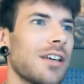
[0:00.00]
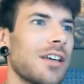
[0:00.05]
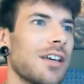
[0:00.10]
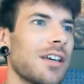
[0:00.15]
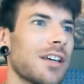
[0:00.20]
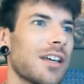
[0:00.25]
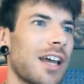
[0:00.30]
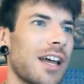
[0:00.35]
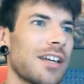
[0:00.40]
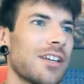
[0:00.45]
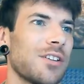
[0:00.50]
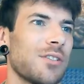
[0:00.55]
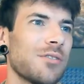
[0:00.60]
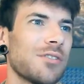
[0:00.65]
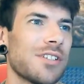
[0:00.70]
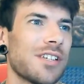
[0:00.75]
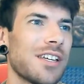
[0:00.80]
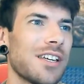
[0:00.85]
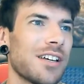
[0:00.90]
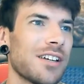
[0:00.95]
Can you
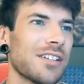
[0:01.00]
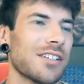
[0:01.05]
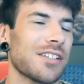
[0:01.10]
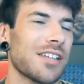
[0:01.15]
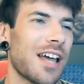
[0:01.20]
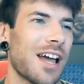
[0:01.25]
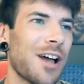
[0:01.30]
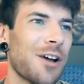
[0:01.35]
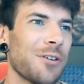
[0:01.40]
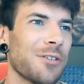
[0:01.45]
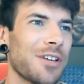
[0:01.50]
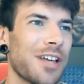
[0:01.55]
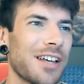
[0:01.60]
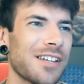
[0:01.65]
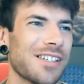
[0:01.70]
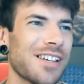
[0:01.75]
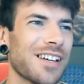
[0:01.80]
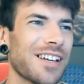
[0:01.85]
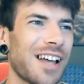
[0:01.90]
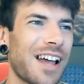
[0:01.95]
see us now?
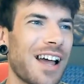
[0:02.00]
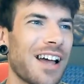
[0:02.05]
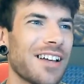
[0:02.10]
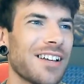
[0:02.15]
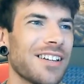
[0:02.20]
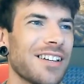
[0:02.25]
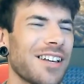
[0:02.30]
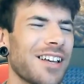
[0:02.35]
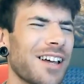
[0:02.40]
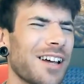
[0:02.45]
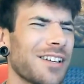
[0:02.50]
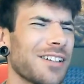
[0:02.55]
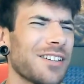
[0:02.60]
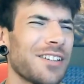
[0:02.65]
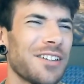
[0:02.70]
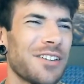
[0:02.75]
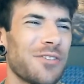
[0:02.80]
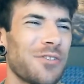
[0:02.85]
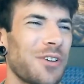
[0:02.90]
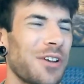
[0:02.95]
Yes, I can. I
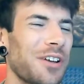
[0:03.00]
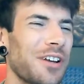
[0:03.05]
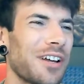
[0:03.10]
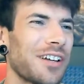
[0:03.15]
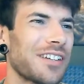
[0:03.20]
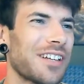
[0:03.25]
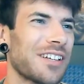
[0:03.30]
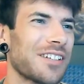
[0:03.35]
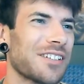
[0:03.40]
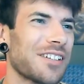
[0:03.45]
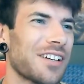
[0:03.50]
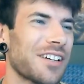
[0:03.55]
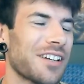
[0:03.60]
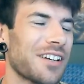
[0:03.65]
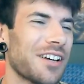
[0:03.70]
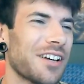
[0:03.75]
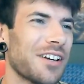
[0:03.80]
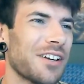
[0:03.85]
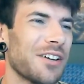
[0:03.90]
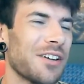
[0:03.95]
feel like that's like
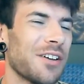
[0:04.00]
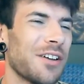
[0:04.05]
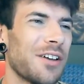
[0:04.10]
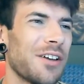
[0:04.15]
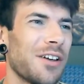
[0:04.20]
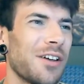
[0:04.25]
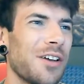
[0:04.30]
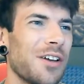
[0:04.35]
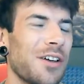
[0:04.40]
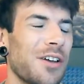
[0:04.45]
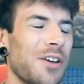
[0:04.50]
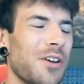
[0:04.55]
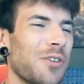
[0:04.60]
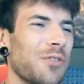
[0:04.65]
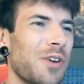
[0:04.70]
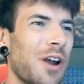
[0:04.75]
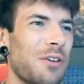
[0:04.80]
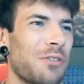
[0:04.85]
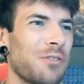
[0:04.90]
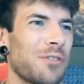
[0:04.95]
a
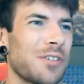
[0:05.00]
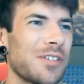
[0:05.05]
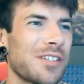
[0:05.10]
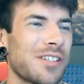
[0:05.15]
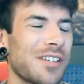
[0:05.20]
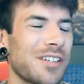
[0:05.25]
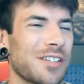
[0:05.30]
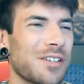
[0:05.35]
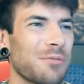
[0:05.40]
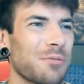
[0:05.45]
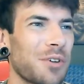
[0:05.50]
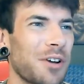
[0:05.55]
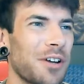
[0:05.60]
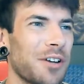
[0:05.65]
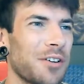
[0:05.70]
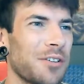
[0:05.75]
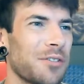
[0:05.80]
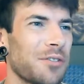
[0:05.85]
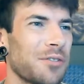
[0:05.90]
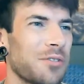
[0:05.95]
reference to some kind
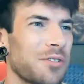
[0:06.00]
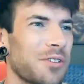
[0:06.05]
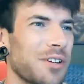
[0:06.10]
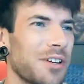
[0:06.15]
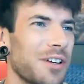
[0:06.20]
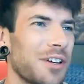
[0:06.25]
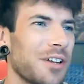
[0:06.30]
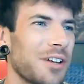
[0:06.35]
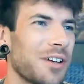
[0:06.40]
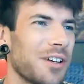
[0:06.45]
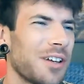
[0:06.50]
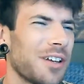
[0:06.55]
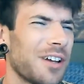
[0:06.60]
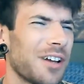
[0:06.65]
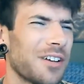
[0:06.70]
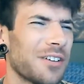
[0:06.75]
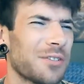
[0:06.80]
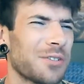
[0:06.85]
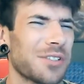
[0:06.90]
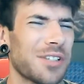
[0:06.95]
of
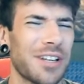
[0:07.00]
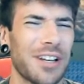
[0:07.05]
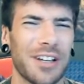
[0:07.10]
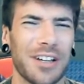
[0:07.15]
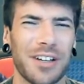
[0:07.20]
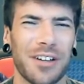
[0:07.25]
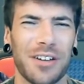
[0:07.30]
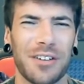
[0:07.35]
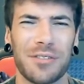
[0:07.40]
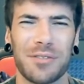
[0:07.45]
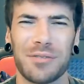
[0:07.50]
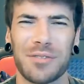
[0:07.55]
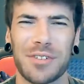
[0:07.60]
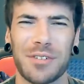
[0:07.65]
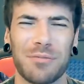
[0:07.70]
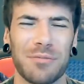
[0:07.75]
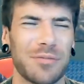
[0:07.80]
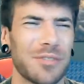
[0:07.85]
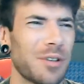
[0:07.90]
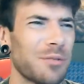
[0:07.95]
was it like
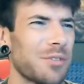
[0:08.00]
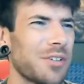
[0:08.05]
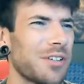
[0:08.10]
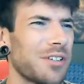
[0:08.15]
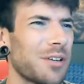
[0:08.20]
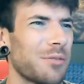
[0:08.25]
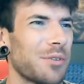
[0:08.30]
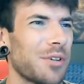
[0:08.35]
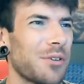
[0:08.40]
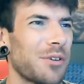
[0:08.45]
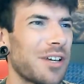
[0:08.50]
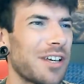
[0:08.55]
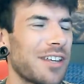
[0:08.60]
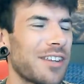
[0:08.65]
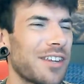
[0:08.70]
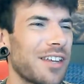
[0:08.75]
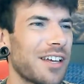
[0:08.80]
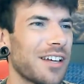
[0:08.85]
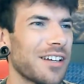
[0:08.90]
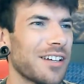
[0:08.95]
some WWE
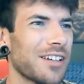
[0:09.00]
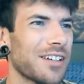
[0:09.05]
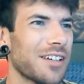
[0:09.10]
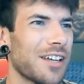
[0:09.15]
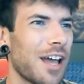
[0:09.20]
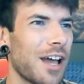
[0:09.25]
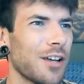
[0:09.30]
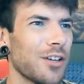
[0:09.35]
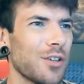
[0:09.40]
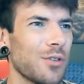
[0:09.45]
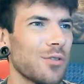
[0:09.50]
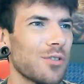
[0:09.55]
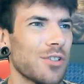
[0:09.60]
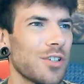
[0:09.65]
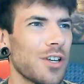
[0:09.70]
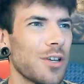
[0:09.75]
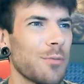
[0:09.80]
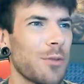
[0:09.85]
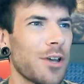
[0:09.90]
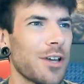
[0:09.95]
thing? Can you
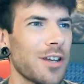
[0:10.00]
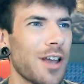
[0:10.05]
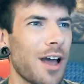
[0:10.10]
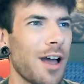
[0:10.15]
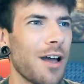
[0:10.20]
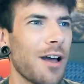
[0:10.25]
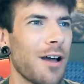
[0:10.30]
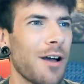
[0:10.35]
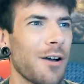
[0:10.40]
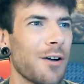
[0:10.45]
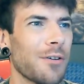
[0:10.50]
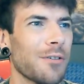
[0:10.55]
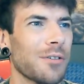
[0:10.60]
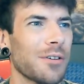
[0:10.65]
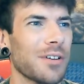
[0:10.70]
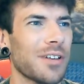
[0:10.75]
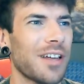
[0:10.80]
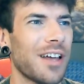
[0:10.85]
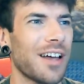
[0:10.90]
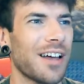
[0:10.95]
see me now?
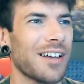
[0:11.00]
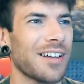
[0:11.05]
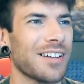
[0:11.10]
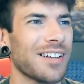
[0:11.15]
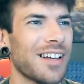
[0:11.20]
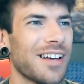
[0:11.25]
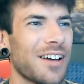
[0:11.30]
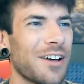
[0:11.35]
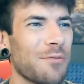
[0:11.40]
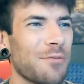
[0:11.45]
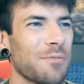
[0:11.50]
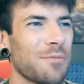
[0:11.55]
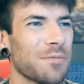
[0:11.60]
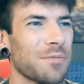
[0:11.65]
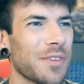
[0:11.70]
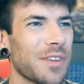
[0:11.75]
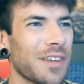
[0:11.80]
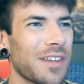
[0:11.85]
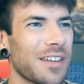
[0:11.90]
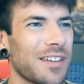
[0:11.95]
Yeah.
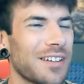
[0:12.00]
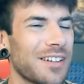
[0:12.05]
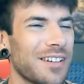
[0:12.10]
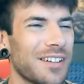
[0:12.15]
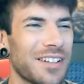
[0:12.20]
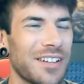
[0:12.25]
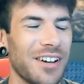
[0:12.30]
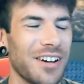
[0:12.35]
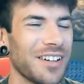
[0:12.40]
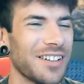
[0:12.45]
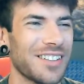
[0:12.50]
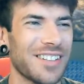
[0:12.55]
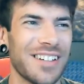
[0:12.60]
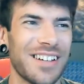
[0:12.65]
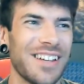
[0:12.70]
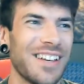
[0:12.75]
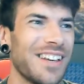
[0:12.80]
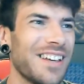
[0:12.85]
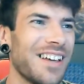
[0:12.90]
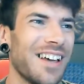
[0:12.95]
God,
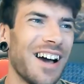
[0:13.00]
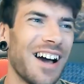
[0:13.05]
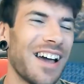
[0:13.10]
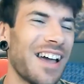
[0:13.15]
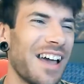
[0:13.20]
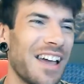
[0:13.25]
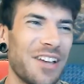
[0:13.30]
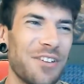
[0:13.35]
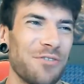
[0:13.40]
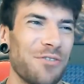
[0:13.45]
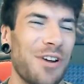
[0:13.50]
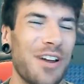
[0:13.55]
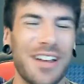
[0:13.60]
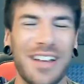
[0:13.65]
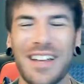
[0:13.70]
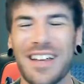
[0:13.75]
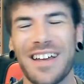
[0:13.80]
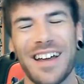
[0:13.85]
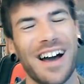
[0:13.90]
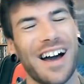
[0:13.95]
I hate
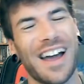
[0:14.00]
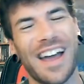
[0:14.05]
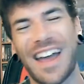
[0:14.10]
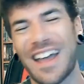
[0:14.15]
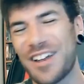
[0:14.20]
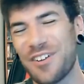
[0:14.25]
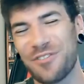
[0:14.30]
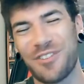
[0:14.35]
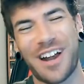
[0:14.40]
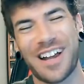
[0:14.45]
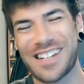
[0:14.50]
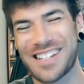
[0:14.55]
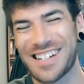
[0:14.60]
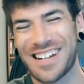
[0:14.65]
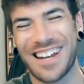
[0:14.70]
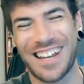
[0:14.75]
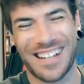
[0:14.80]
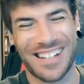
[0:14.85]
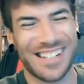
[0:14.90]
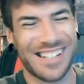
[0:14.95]

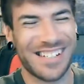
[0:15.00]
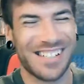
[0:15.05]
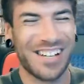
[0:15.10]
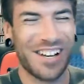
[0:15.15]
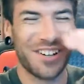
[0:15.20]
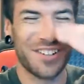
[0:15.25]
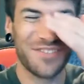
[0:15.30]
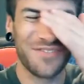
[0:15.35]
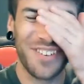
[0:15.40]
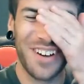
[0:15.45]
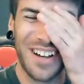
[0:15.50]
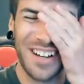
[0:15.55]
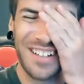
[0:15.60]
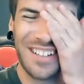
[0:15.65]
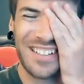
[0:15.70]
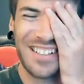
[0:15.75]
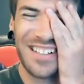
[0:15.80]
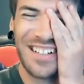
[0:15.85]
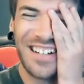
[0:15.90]
wrestling so much.